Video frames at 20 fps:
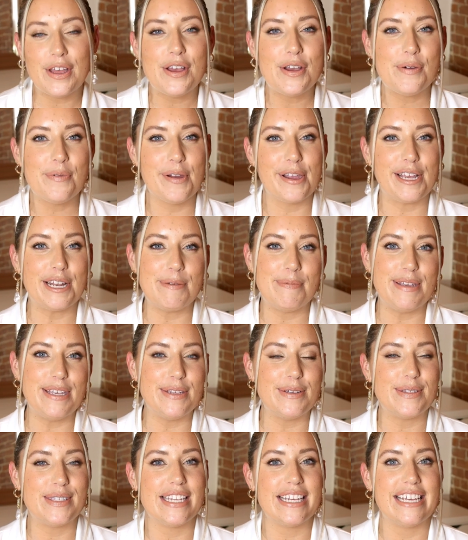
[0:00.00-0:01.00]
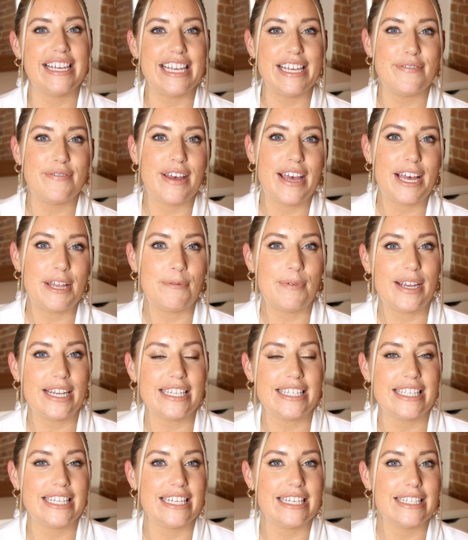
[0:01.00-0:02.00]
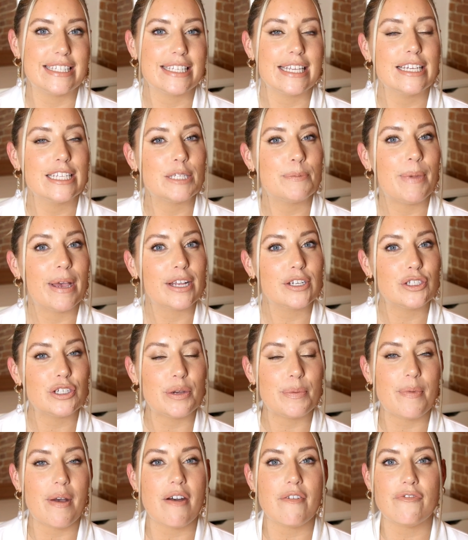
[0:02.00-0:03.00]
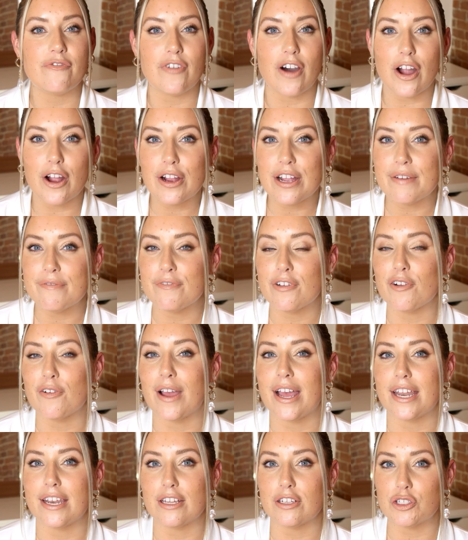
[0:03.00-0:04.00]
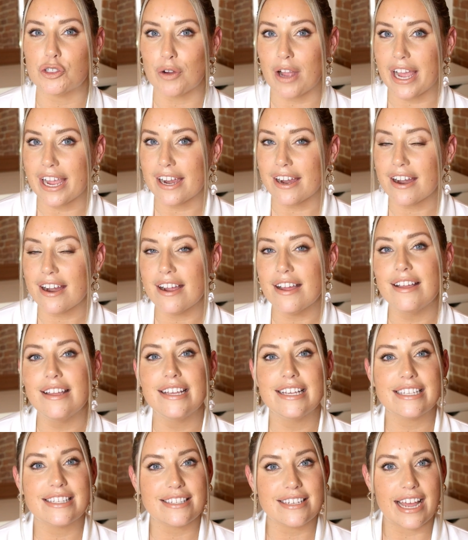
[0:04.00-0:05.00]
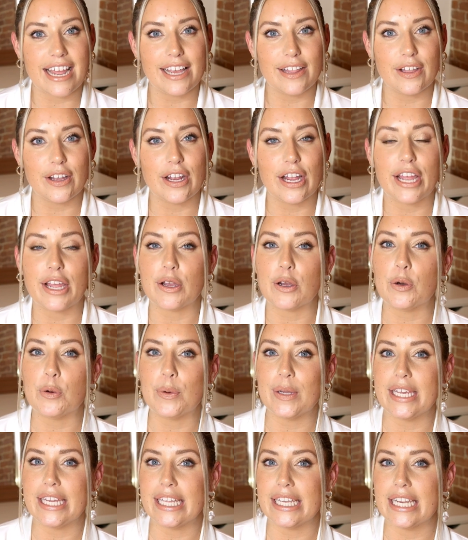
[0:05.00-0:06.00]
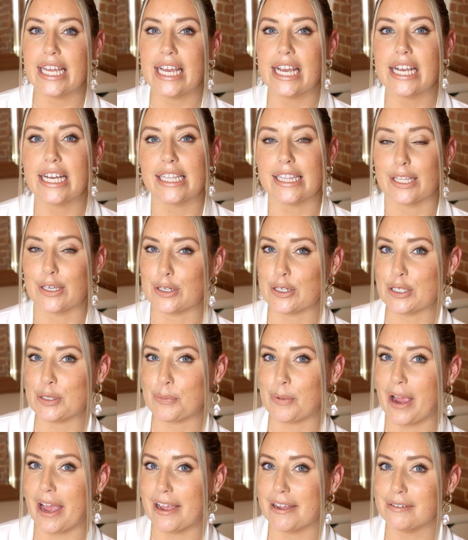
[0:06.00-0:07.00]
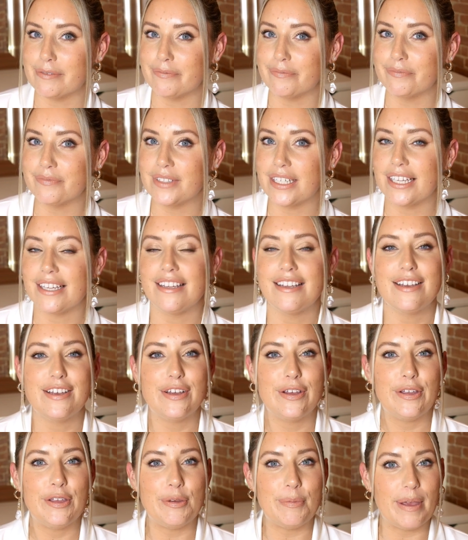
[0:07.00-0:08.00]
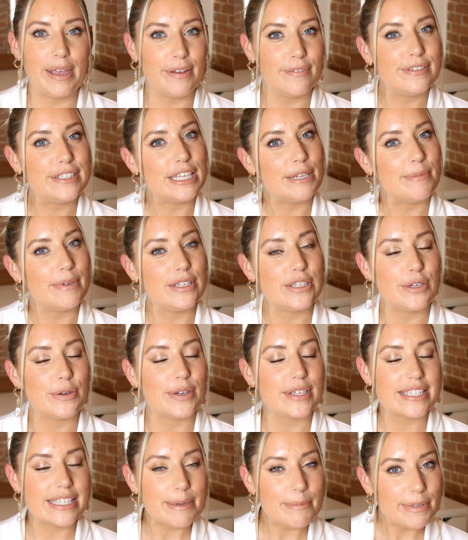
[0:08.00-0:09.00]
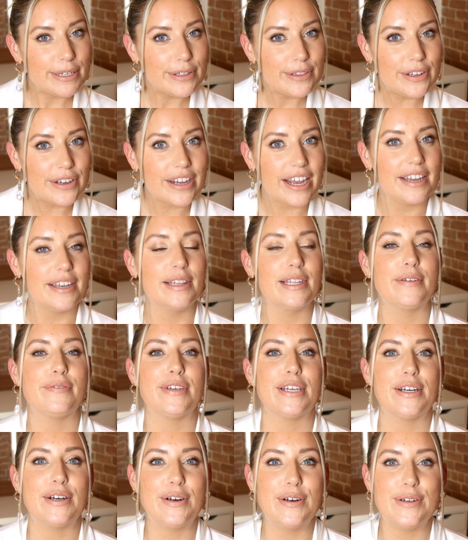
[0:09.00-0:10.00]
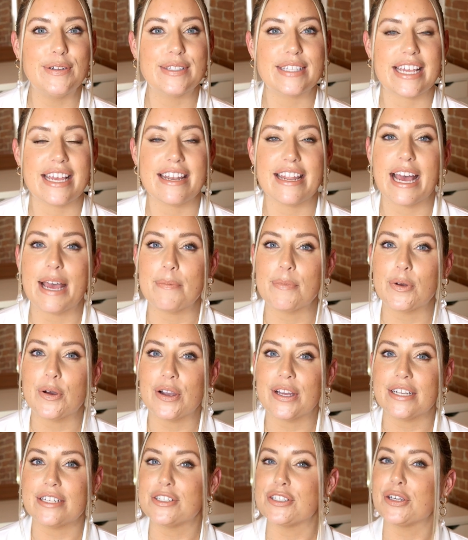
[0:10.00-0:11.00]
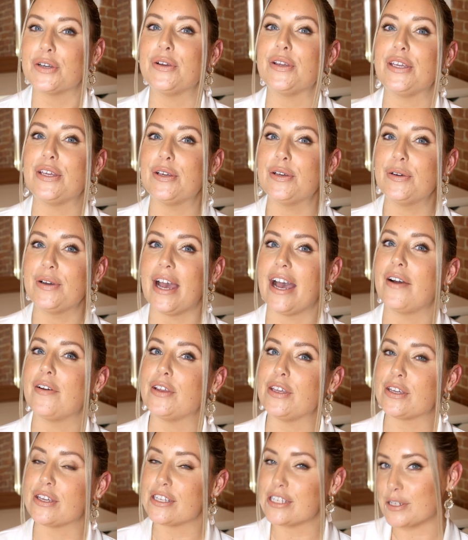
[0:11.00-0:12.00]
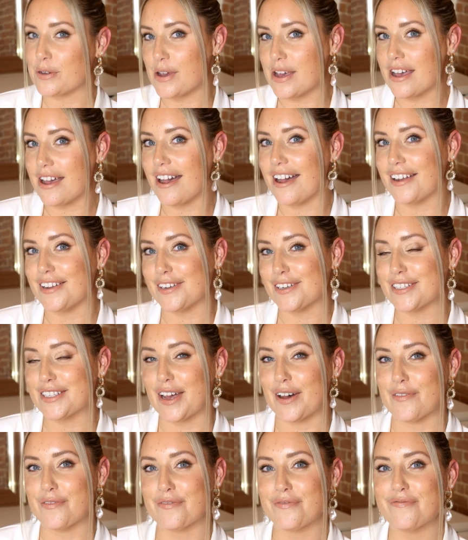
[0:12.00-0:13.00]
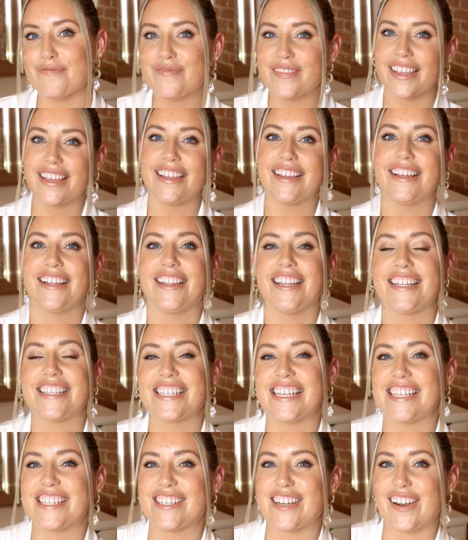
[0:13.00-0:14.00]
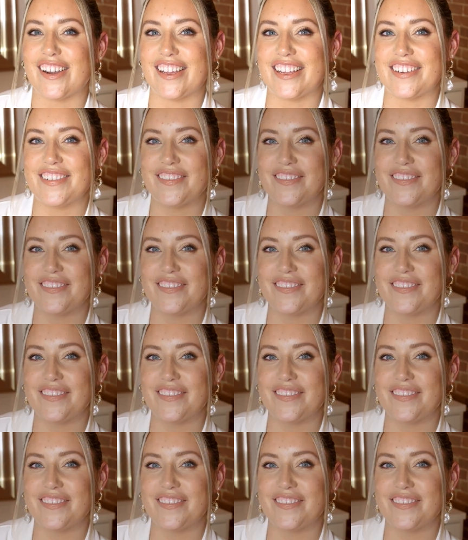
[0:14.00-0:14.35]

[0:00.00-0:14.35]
We're gonna be using Eva NYC's Spectrum Far Infrared Dryer, Styler, and Queen Glitter Spray. You may have seen me do a similar look on Olivia Holt, and I'm going to show you how you can do it on yourself. Let's get started.